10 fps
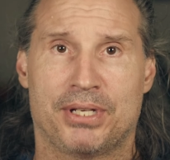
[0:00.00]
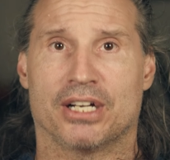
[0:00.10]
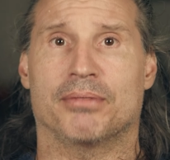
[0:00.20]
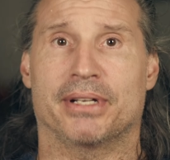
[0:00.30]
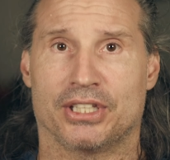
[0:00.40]

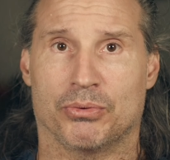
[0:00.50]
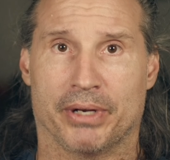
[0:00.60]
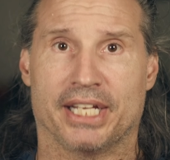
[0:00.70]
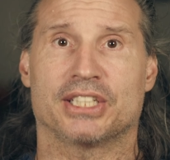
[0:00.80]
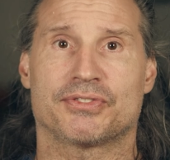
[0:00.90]
pyramid the
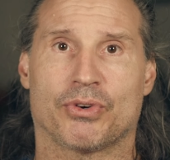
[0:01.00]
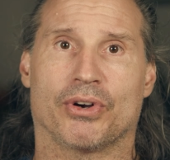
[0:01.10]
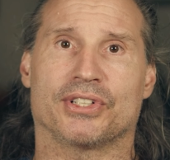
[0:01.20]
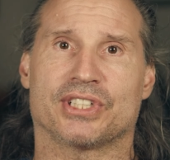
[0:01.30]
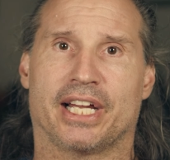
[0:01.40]
weight as
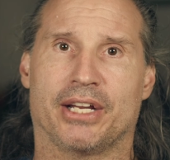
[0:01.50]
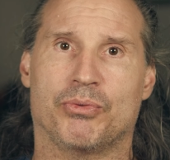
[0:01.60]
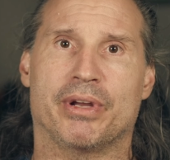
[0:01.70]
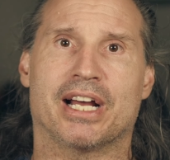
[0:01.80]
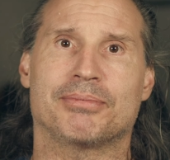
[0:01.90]
far as I
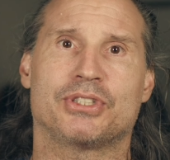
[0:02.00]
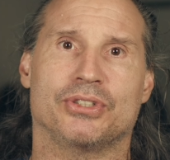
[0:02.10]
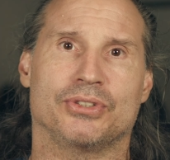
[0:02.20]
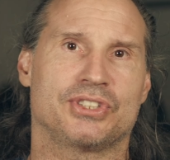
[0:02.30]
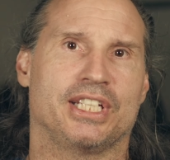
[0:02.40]
went up
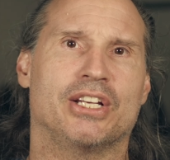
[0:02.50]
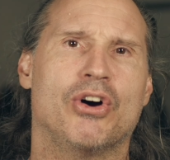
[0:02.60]
to see,